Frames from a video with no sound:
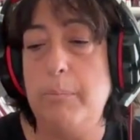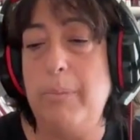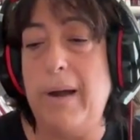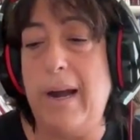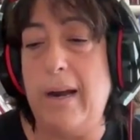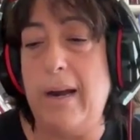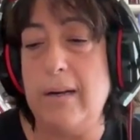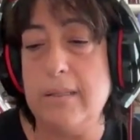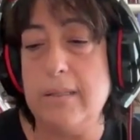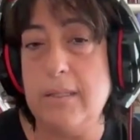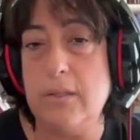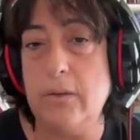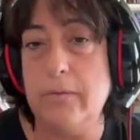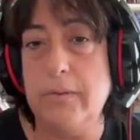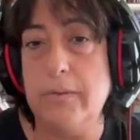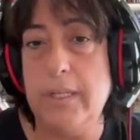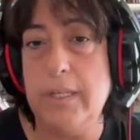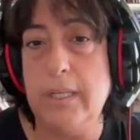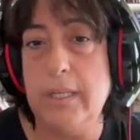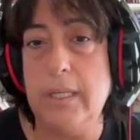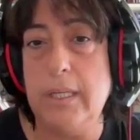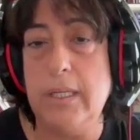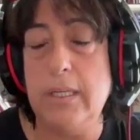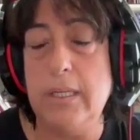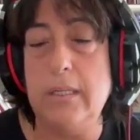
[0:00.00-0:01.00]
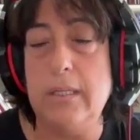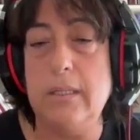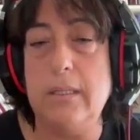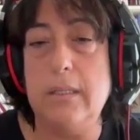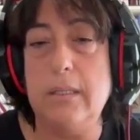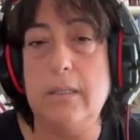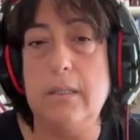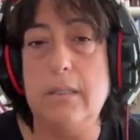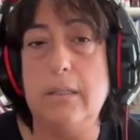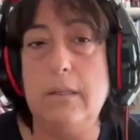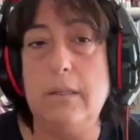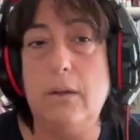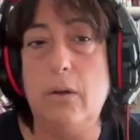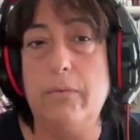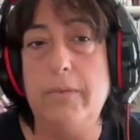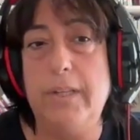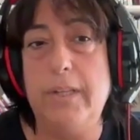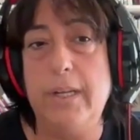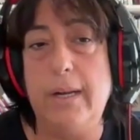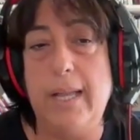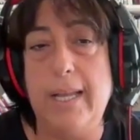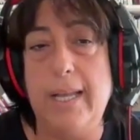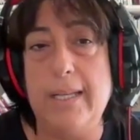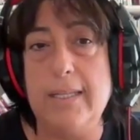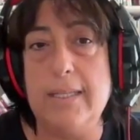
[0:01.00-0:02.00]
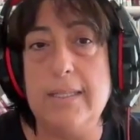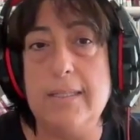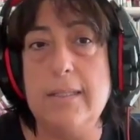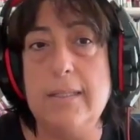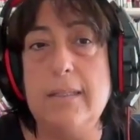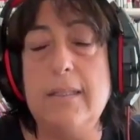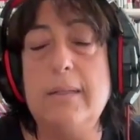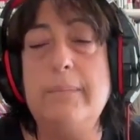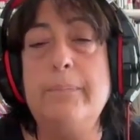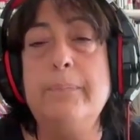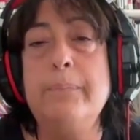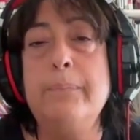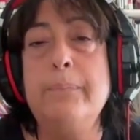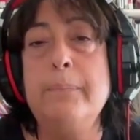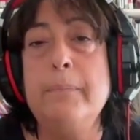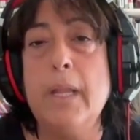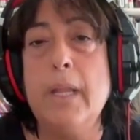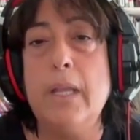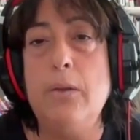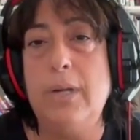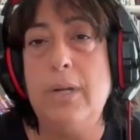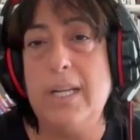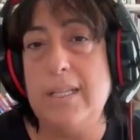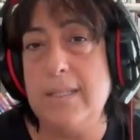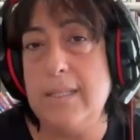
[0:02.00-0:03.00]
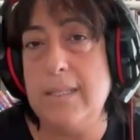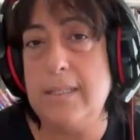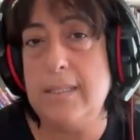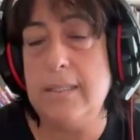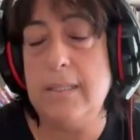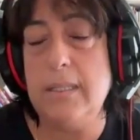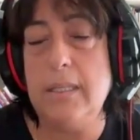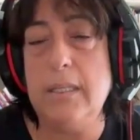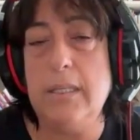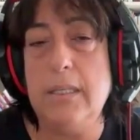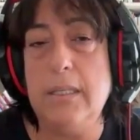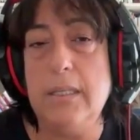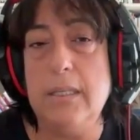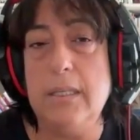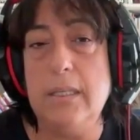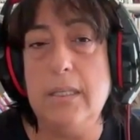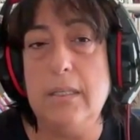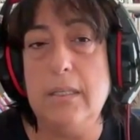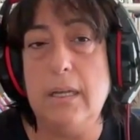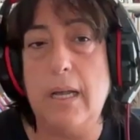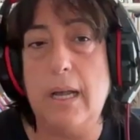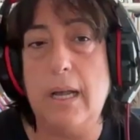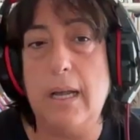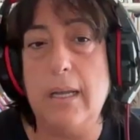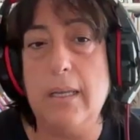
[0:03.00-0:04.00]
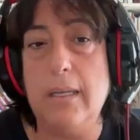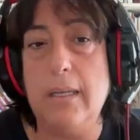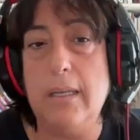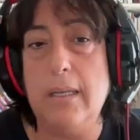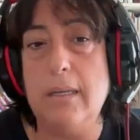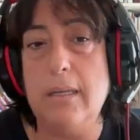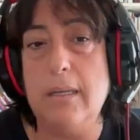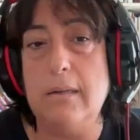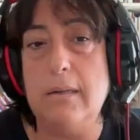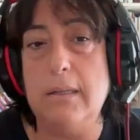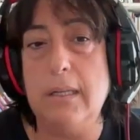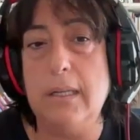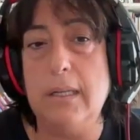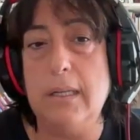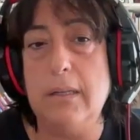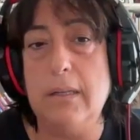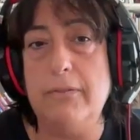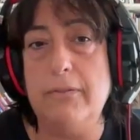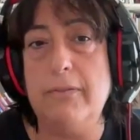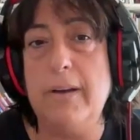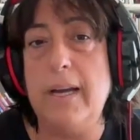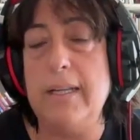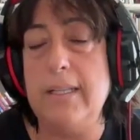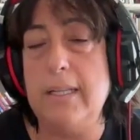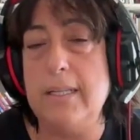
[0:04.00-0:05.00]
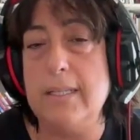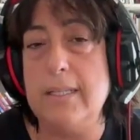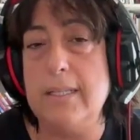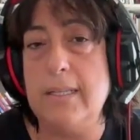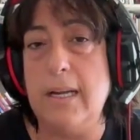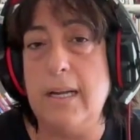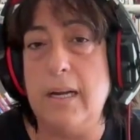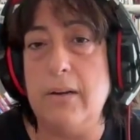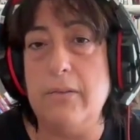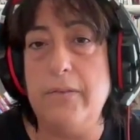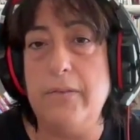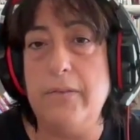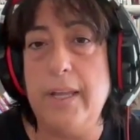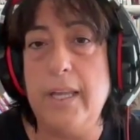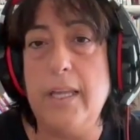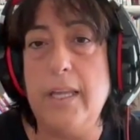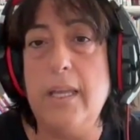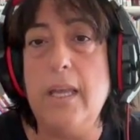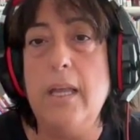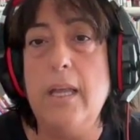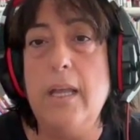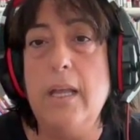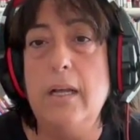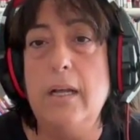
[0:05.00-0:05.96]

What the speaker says: part of the lesson. You can see here the final survey.